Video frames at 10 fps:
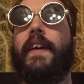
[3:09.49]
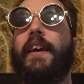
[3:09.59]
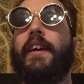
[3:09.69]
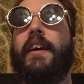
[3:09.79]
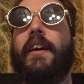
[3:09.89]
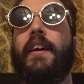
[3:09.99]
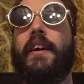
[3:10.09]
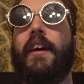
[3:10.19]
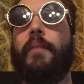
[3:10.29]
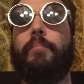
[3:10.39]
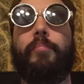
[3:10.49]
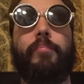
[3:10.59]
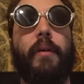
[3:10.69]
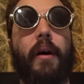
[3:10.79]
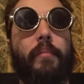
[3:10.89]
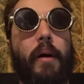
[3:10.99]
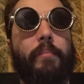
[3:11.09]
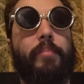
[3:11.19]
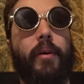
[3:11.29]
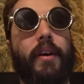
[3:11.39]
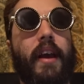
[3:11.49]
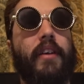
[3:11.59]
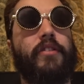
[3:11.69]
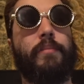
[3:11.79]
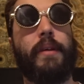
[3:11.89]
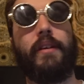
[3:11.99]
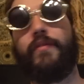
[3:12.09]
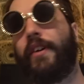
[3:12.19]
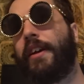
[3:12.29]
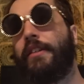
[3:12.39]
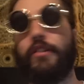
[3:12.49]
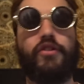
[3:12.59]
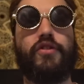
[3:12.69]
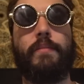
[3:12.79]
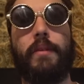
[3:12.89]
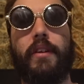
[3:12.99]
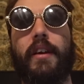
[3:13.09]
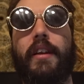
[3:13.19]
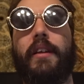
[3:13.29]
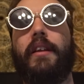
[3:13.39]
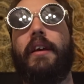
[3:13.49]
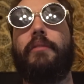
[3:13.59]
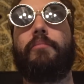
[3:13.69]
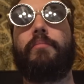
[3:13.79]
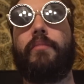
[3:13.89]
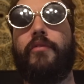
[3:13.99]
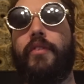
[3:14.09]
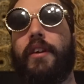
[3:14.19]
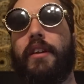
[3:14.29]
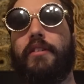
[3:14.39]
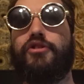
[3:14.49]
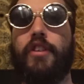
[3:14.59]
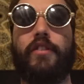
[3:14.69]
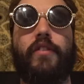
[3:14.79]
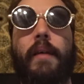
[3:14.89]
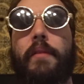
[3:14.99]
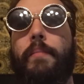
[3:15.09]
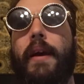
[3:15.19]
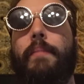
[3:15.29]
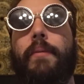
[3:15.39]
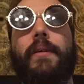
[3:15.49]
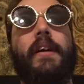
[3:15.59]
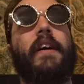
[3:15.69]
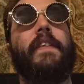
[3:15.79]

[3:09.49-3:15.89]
Like a, a book has to be fucking distributed and, and fucking transcribed to paper.